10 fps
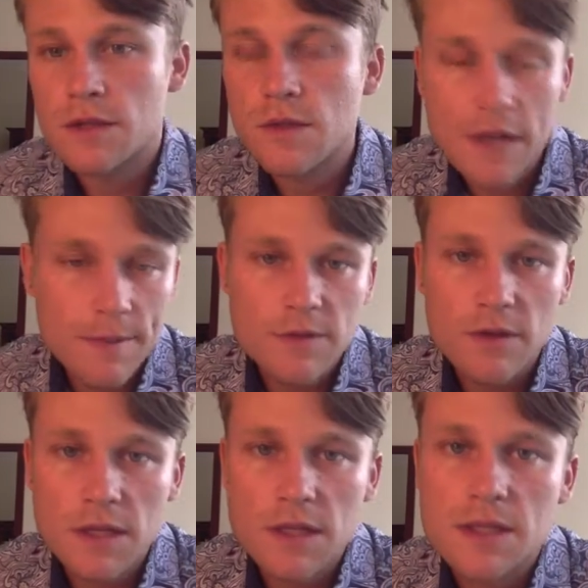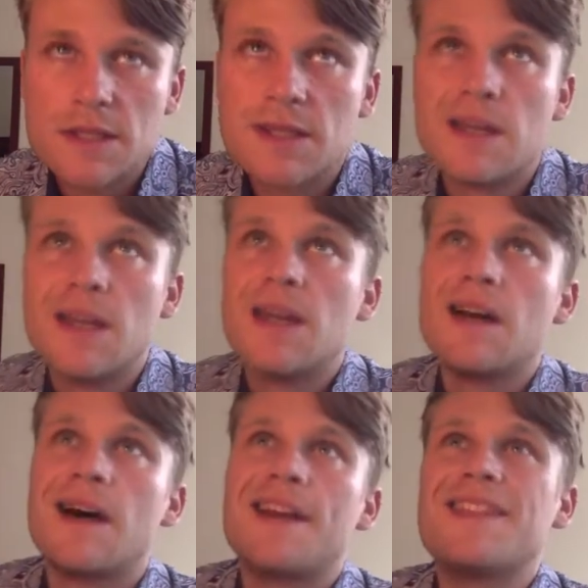So captive audience,
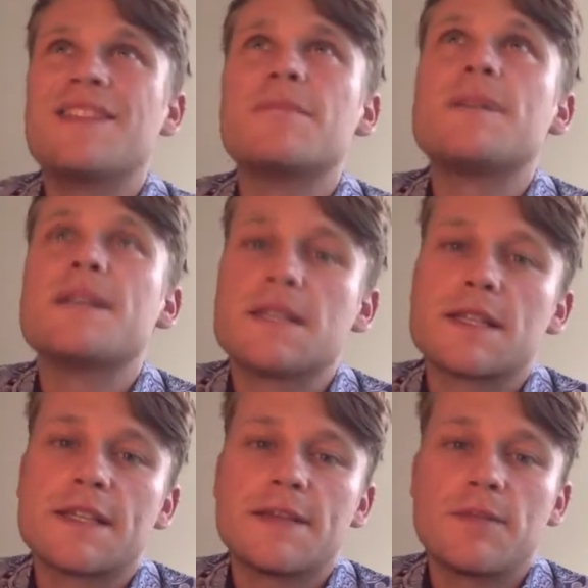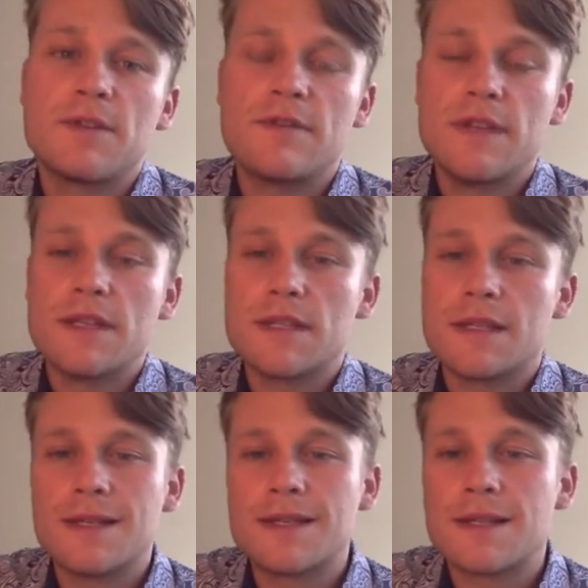I think the best example of this
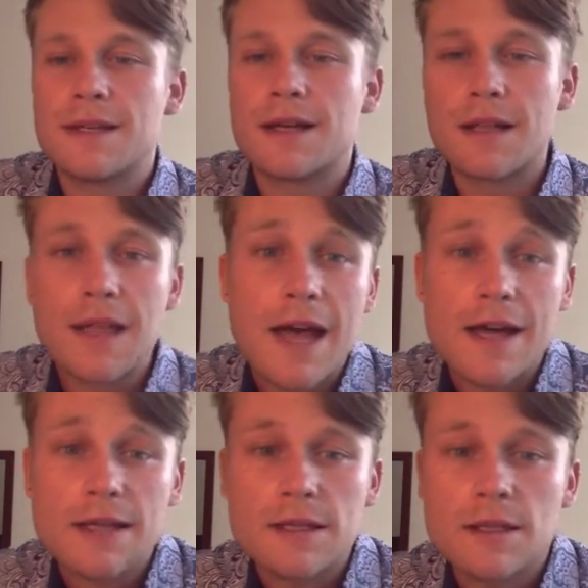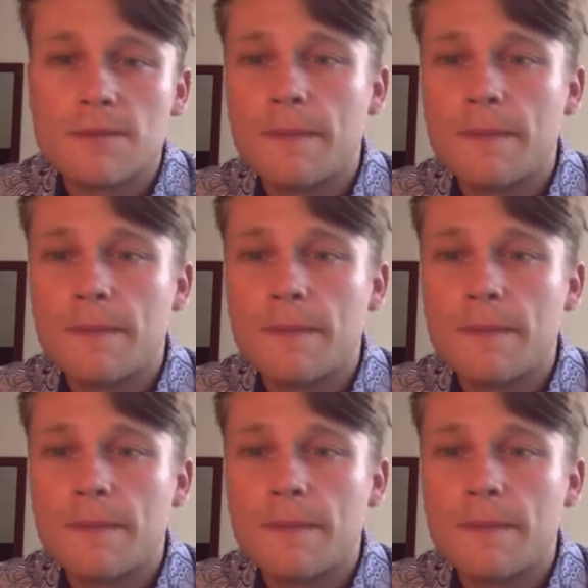is a class,